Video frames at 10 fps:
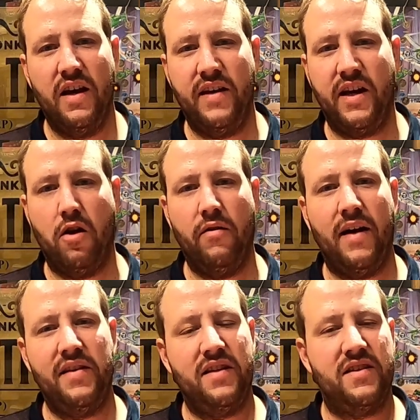They go
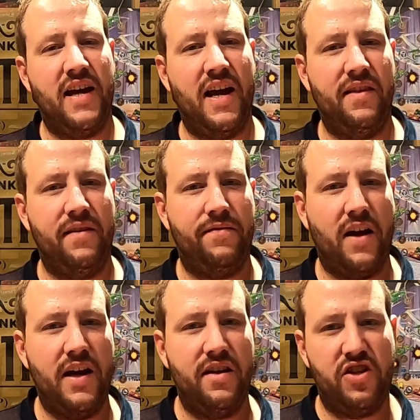around the internet and they
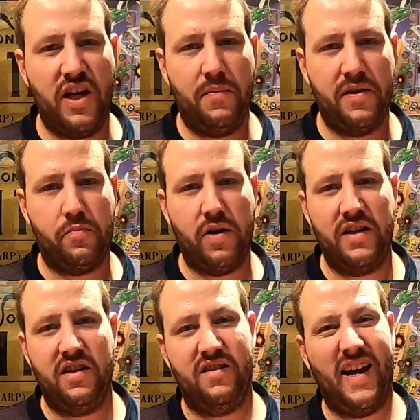find the cheapest
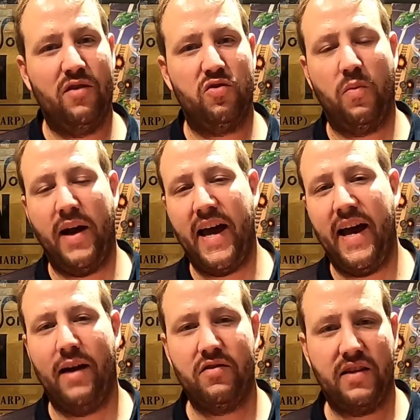prices
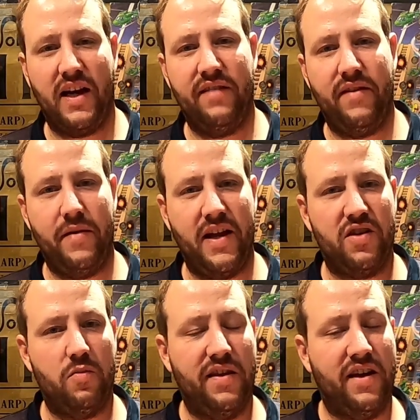elsewhere outside of
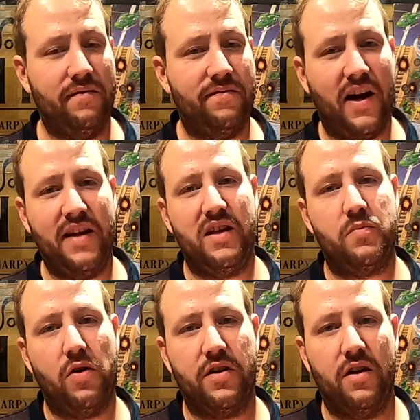M&S where they can find these
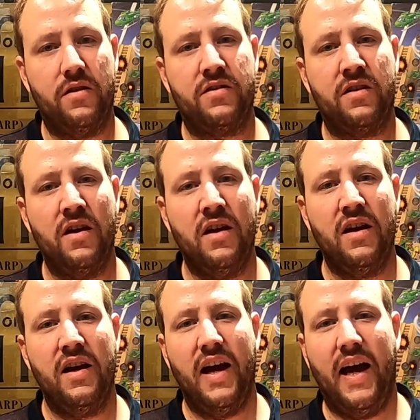products,
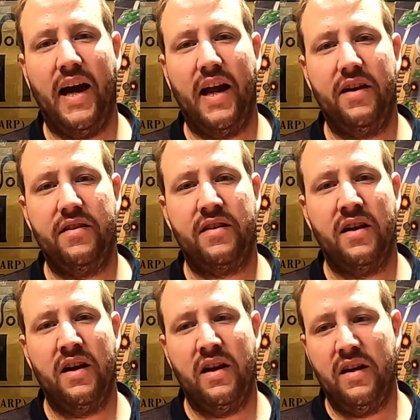and
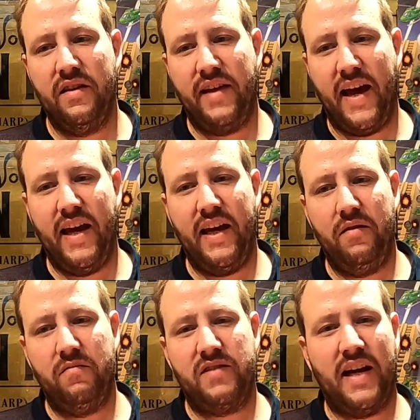
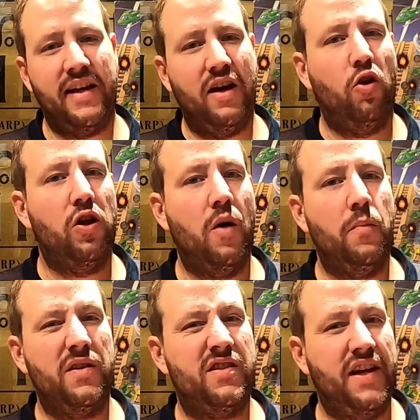they tally it all
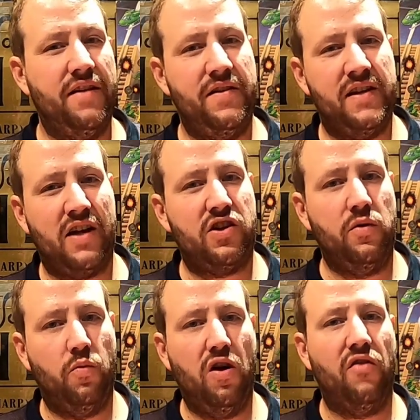up and see if it's actually
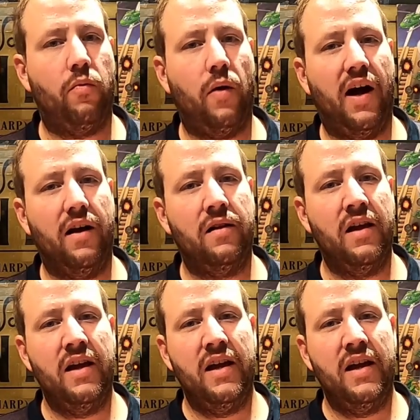worthwhile